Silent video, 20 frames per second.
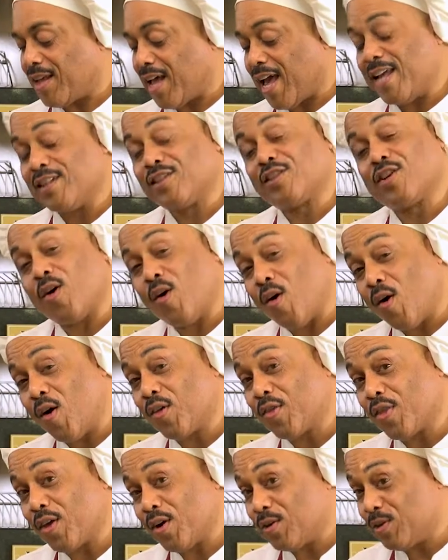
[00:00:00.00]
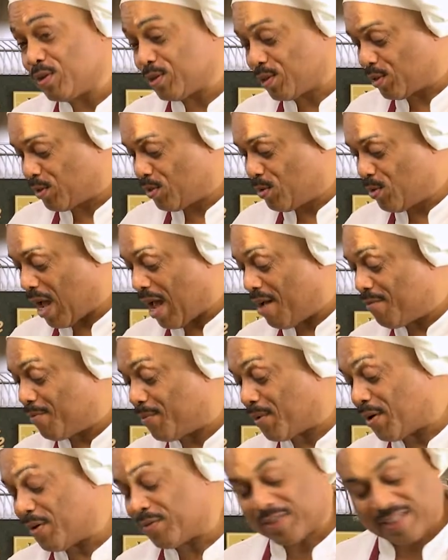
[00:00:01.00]
And to all those who have
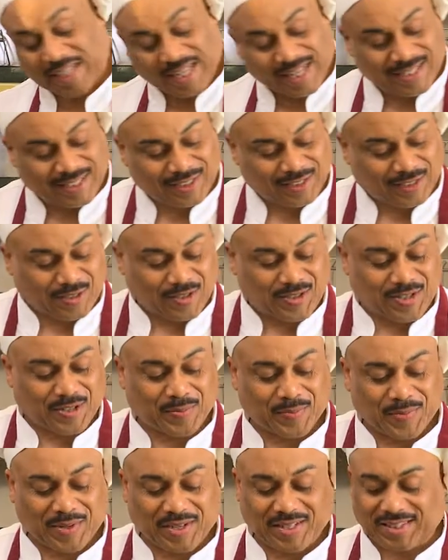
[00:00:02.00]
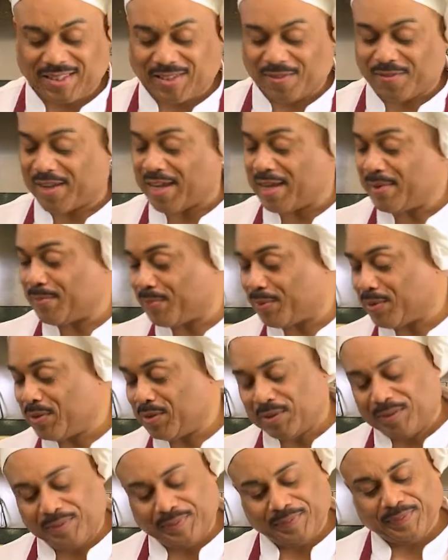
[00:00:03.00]
birthdays during the month of
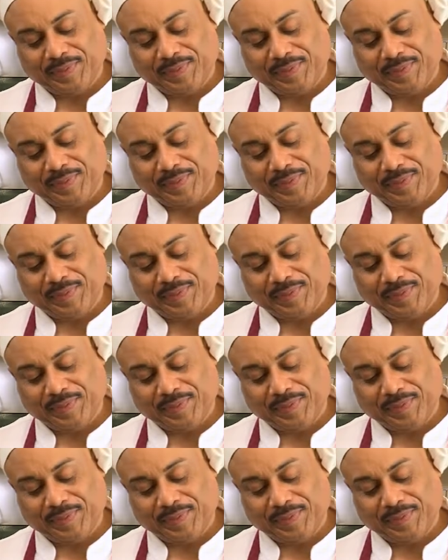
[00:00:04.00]
April,